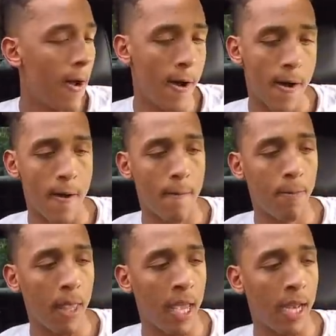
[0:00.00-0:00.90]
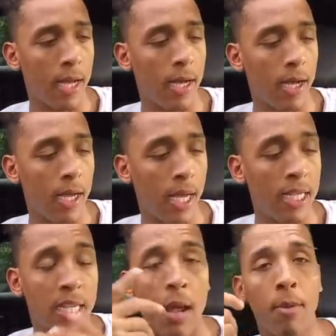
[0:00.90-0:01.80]
Um, and uh,
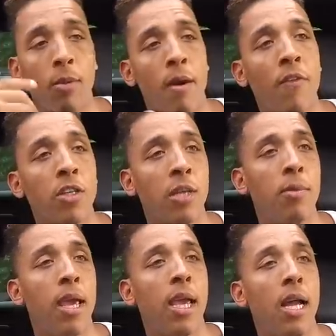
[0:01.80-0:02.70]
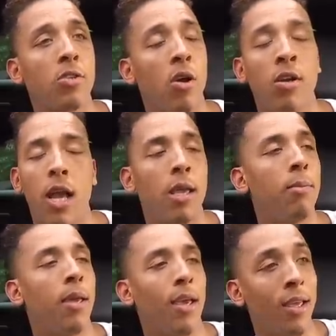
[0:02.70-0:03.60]
he signed me to my first NBA contract, or not
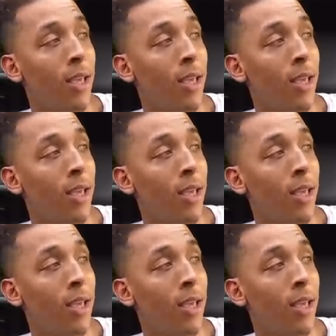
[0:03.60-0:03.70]
NBA,